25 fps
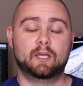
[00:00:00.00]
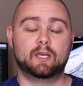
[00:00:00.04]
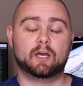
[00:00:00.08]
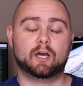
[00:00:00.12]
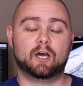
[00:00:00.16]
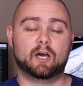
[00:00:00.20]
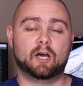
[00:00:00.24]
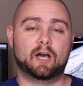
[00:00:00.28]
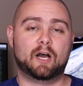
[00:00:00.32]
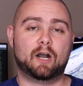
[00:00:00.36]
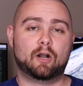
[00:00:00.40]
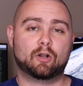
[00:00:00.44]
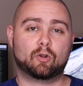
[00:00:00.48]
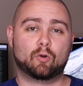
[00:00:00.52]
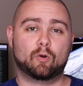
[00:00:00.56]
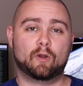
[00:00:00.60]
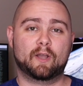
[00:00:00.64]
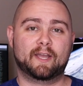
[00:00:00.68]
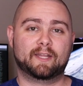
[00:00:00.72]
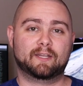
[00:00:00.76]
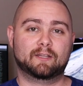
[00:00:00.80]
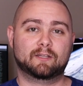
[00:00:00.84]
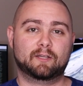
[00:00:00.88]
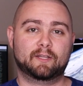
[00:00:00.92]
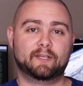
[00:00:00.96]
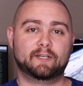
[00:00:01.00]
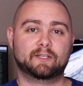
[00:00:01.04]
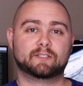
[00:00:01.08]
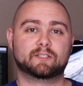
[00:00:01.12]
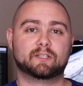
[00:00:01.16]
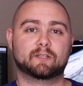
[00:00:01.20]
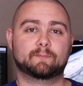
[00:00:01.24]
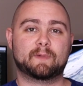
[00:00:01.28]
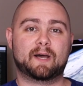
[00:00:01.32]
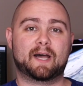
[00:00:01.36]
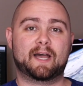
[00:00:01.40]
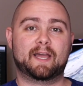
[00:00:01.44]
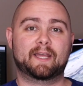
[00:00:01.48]
I'll go ahead and link
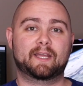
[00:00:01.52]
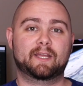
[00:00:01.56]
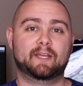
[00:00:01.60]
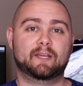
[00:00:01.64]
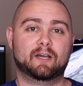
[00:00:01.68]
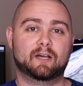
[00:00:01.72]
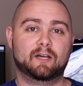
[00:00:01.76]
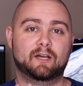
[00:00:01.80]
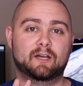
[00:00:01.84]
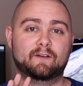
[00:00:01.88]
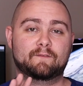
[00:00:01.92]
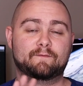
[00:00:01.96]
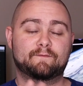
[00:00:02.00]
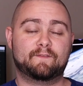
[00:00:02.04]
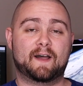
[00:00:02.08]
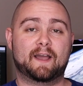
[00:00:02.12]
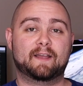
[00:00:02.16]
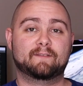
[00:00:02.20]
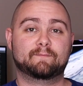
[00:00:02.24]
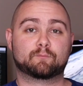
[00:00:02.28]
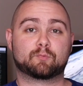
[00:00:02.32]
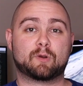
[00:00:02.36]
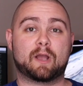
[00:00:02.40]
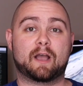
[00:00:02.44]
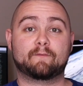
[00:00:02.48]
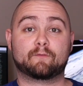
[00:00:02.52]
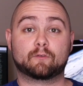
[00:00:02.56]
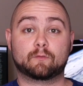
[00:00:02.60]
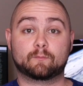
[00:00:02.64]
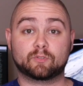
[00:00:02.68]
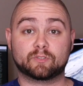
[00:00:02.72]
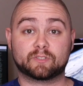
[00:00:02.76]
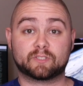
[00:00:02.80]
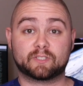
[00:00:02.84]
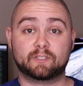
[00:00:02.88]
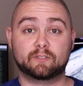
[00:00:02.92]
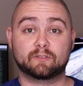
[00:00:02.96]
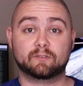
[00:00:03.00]
to my 5
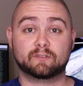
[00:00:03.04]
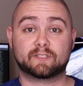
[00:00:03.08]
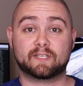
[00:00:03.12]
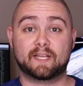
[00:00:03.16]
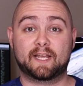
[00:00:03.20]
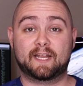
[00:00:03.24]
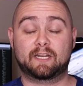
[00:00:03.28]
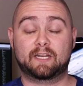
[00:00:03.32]
profitable skills that